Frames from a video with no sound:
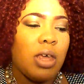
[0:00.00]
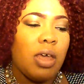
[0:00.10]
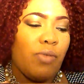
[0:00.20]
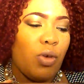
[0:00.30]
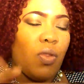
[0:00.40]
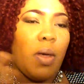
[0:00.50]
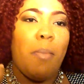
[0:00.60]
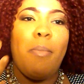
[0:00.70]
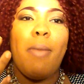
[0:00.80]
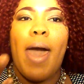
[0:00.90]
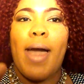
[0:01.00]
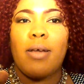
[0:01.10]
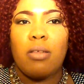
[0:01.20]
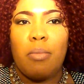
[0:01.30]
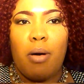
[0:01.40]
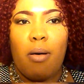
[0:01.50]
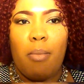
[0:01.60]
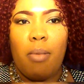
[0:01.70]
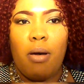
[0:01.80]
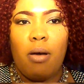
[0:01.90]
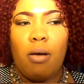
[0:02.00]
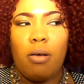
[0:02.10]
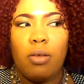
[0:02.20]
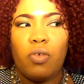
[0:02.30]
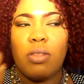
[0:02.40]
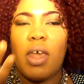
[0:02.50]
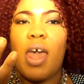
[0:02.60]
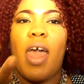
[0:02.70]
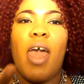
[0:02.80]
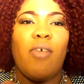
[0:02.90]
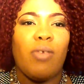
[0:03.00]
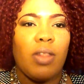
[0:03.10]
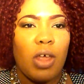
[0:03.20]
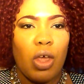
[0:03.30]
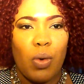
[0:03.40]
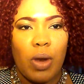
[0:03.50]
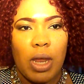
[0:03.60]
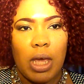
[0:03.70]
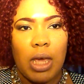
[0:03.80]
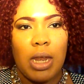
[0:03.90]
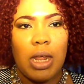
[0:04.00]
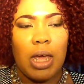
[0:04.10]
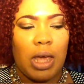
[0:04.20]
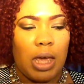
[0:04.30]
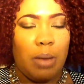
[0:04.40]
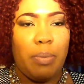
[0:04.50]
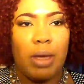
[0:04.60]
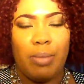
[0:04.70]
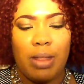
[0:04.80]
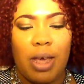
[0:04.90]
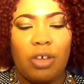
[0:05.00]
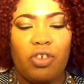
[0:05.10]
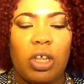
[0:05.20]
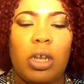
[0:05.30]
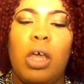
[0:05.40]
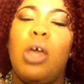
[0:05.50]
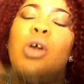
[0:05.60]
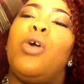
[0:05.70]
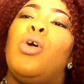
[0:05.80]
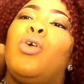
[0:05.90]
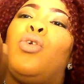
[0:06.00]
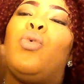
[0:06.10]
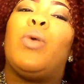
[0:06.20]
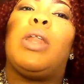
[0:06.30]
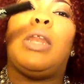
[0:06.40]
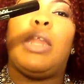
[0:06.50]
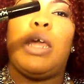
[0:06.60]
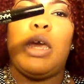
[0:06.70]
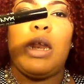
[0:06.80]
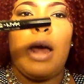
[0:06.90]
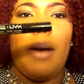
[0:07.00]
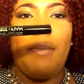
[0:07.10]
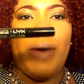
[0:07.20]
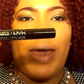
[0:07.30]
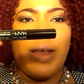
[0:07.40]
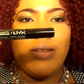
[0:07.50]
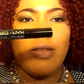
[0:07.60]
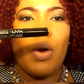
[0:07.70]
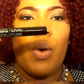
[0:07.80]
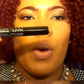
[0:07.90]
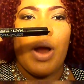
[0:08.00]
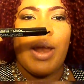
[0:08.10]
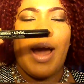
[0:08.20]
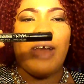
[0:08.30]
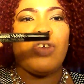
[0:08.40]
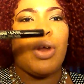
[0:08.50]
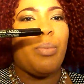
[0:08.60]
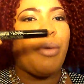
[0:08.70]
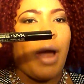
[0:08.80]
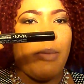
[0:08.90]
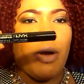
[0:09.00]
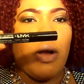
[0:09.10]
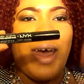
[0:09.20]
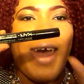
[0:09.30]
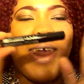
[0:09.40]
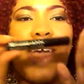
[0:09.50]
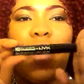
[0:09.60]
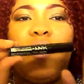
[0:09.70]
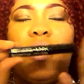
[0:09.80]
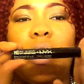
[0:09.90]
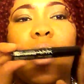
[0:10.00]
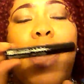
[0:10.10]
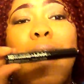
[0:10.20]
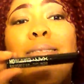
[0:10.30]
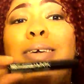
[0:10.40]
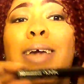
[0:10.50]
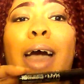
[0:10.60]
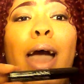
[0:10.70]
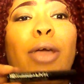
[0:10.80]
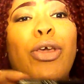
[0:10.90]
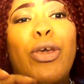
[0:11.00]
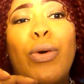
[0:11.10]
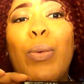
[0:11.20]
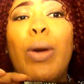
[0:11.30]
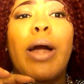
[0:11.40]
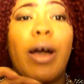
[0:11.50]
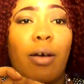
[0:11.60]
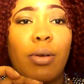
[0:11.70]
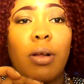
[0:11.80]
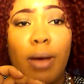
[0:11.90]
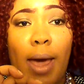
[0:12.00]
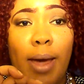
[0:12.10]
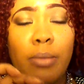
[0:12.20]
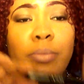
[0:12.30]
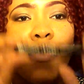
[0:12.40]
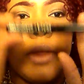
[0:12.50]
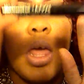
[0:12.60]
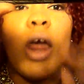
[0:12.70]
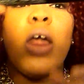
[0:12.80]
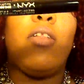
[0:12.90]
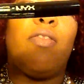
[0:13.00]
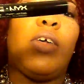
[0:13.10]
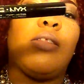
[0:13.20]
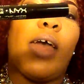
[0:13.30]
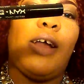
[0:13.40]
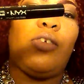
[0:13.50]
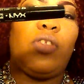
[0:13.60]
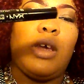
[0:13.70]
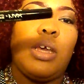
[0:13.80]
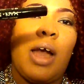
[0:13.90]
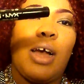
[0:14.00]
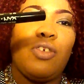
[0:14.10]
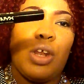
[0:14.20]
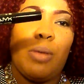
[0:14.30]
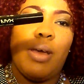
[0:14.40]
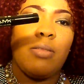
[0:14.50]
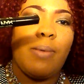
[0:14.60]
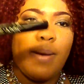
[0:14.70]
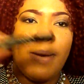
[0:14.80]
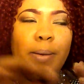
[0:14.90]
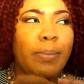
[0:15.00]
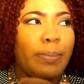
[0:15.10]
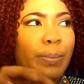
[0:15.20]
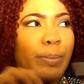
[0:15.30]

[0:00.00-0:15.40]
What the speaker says: to give you the maximum, just everything you need in pigmentation, you really need a base or an eyeshadow primer. And HD has got you covered, okay? This HD eyeshadow base right here,